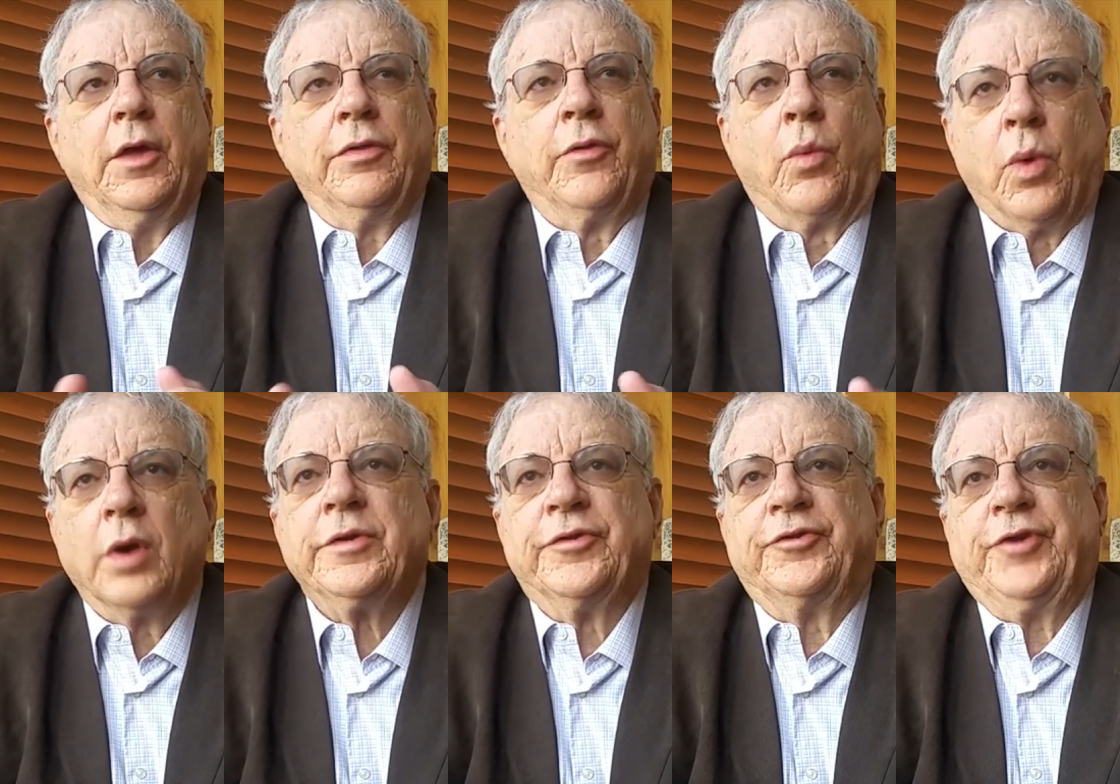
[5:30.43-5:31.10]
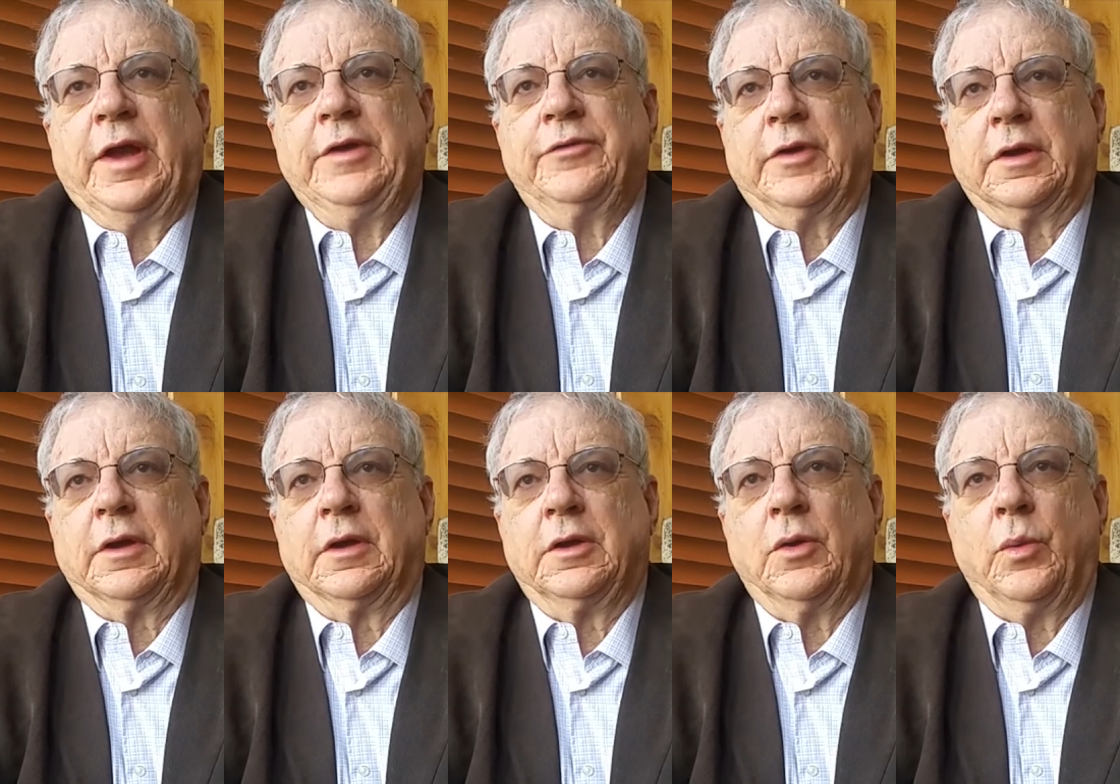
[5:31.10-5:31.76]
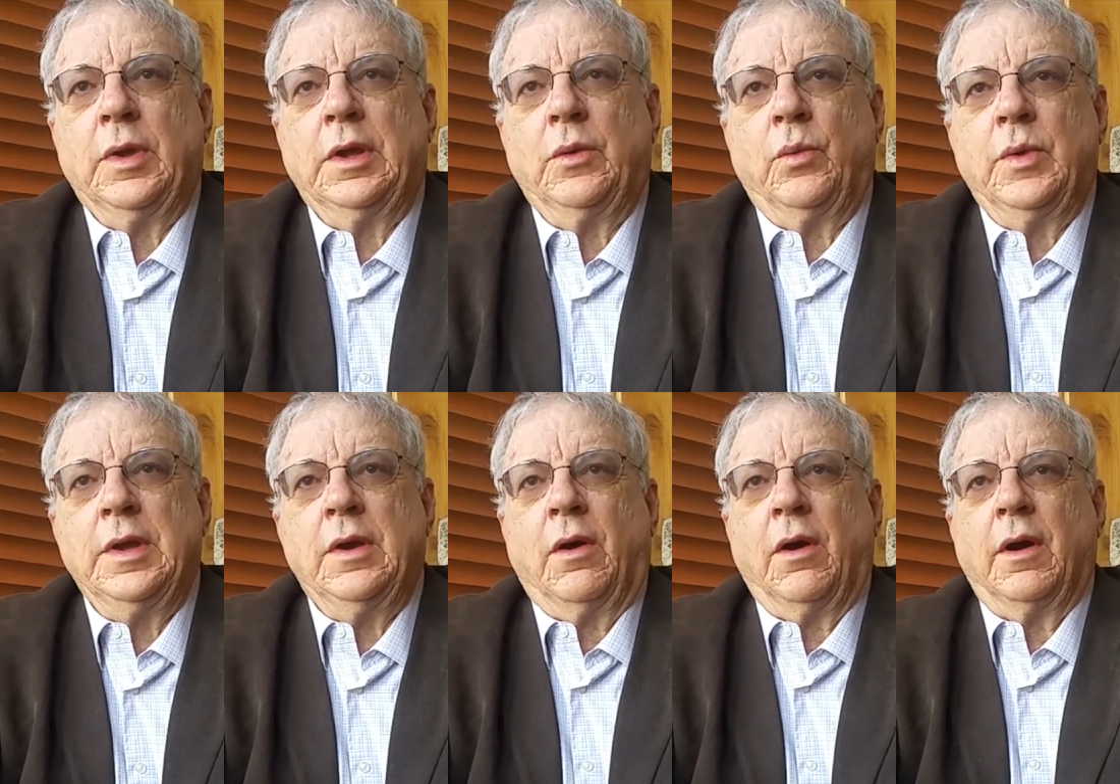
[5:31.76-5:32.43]
the world is changing. You know,
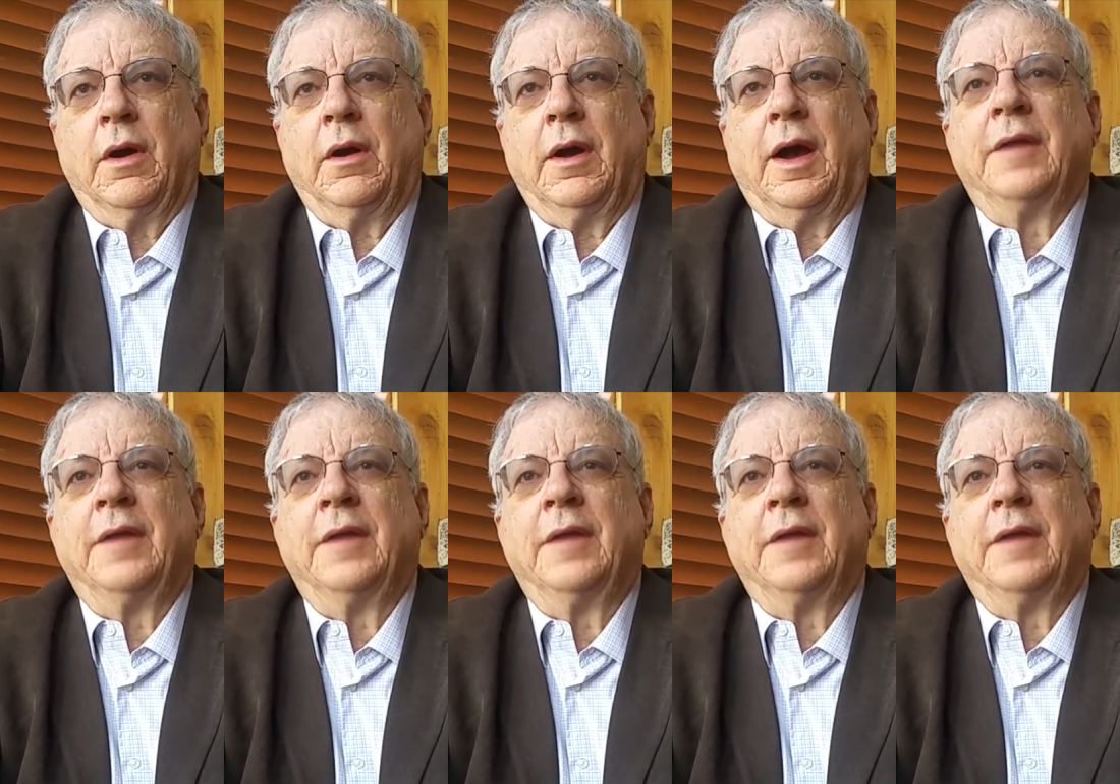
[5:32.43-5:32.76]
we, we are